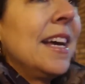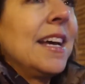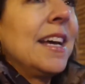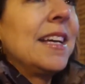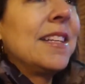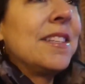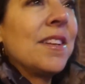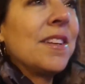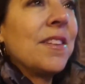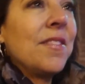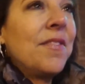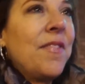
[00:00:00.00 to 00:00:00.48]

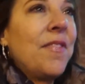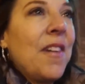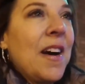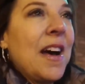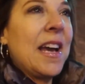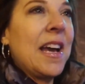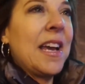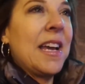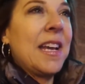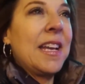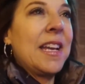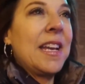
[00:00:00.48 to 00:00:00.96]
It's a
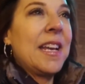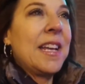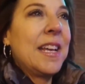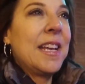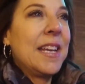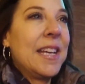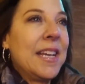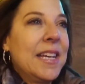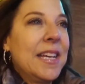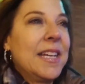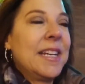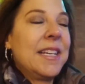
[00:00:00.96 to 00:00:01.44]
fine
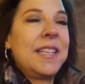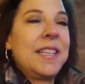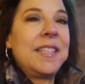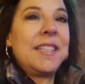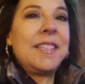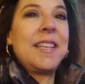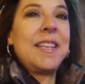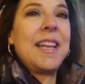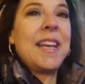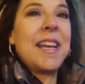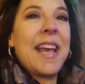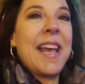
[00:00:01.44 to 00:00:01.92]

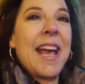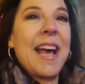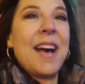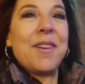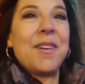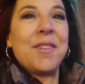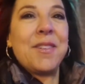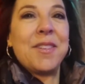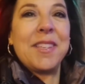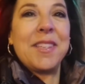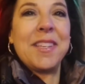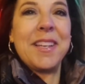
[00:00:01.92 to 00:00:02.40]

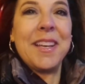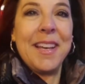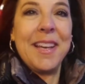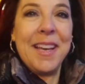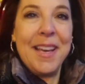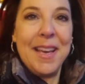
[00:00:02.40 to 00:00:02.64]
steakhouse.